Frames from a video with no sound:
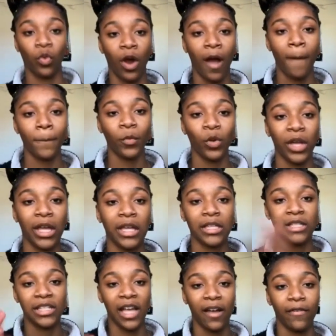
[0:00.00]

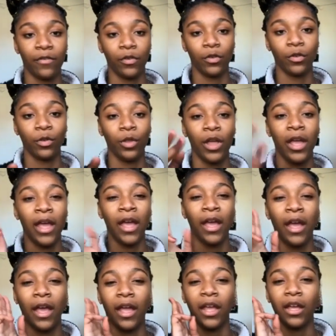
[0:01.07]
Romwe, Zaful,
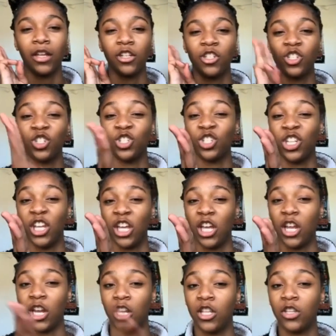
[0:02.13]
and
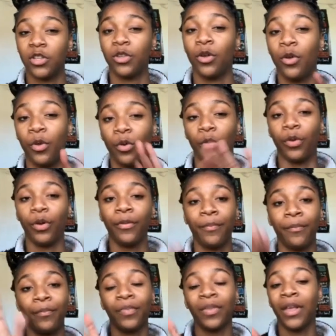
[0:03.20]
Shein. So,
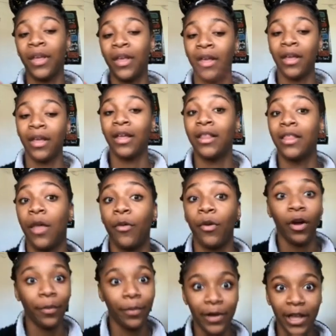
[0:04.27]
they were
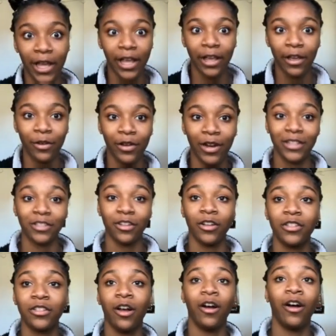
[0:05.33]
all pretty cute, as
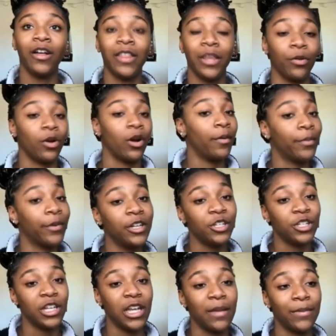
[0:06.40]
y'all saw. They were all pretty
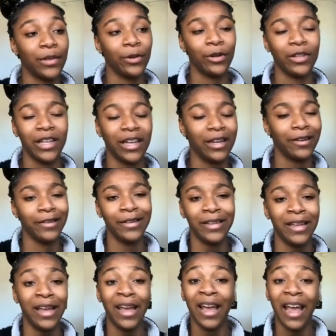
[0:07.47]
cheap. They're all like
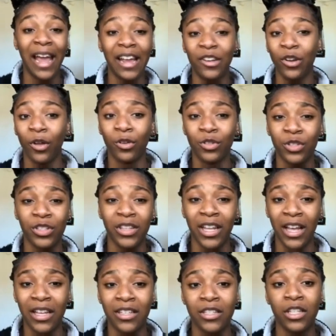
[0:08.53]
$8 and
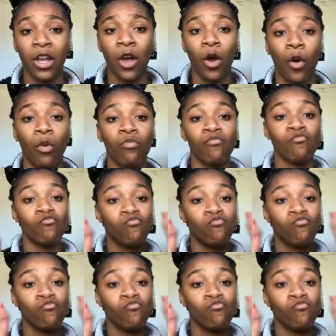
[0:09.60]
less, so